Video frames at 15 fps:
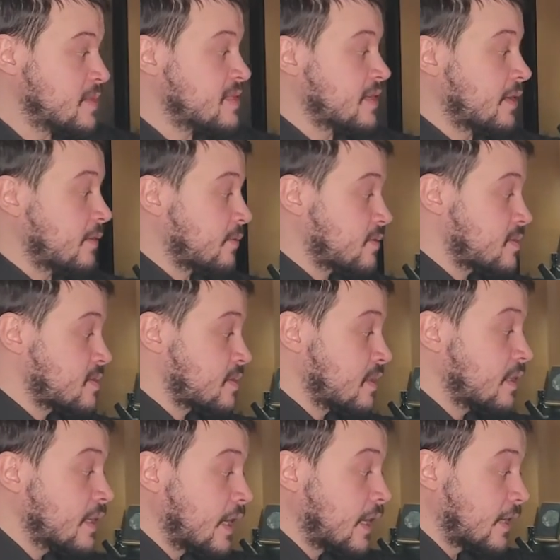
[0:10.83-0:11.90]
is Eros
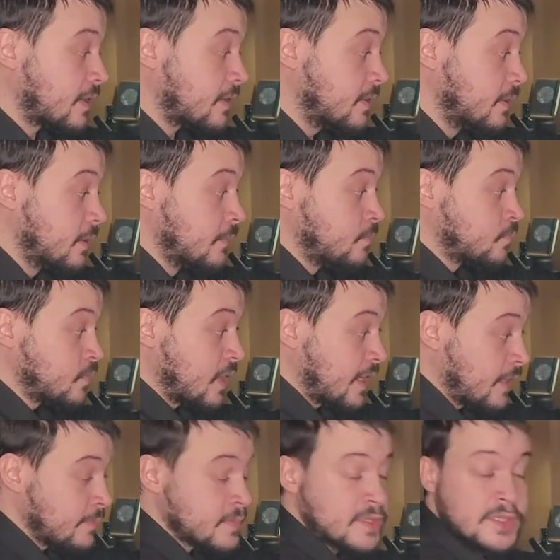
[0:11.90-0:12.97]
and I
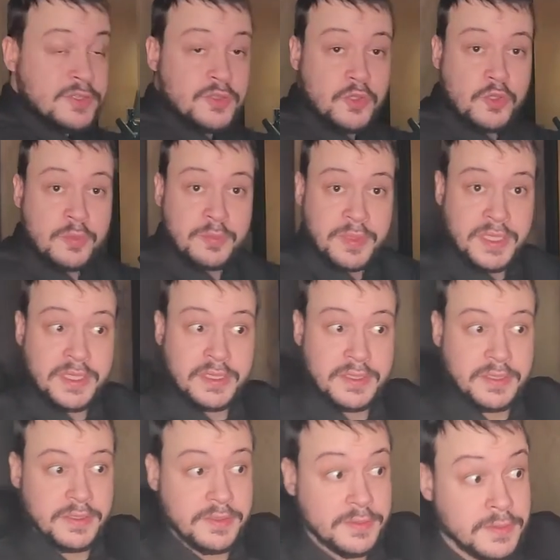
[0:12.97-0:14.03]
am the doll
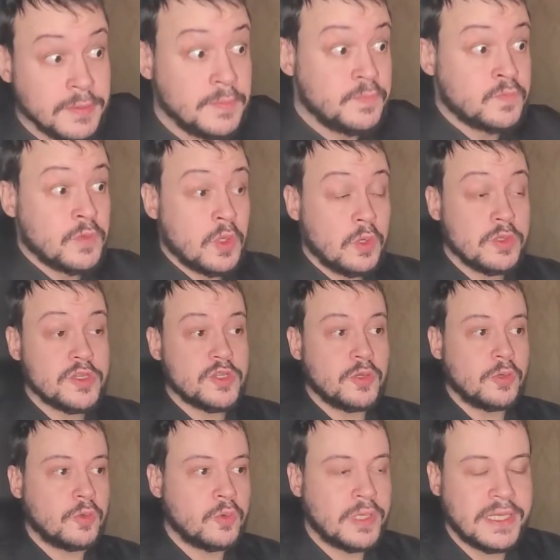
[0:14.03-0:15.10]
maker.
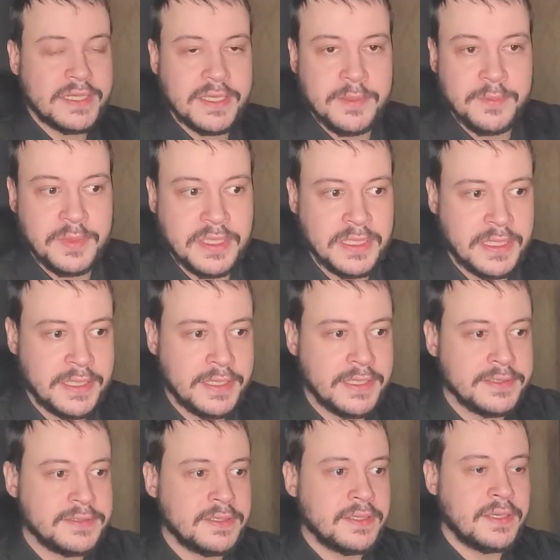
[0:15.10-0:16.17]
Also, welcome in
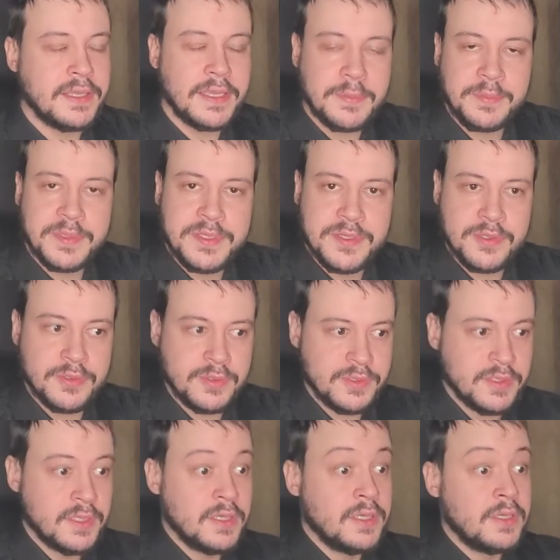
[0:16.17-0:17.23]
another episode
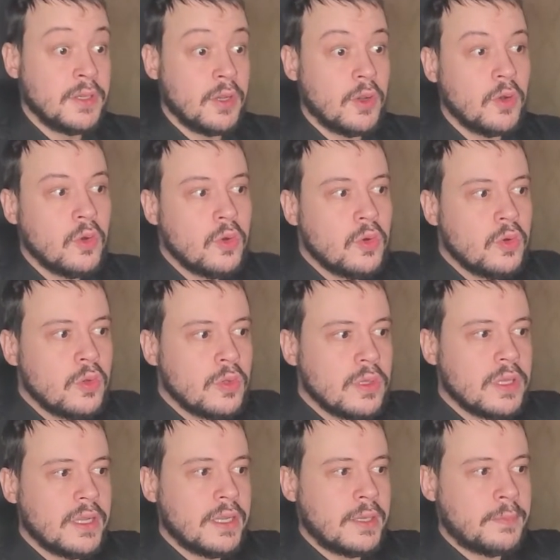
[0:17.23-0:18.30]

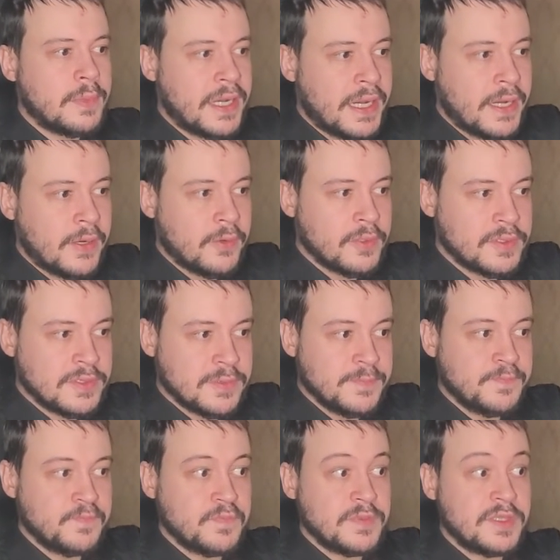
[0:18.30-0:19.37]
all about
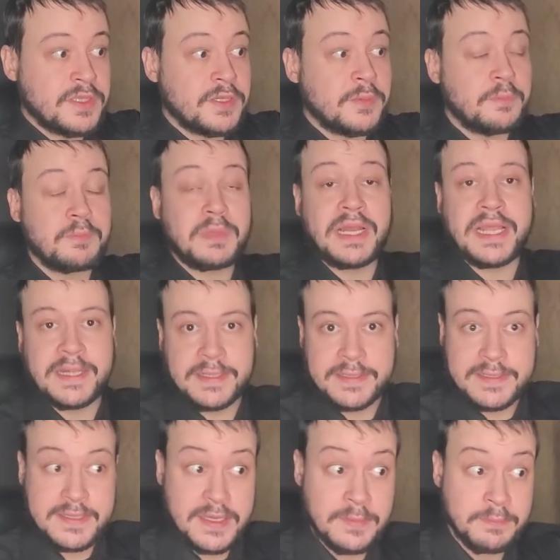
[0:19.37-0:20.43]
the
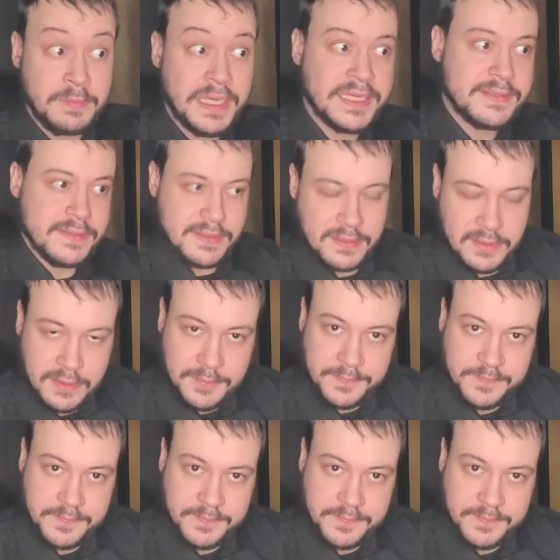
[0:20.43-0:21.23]
planets and better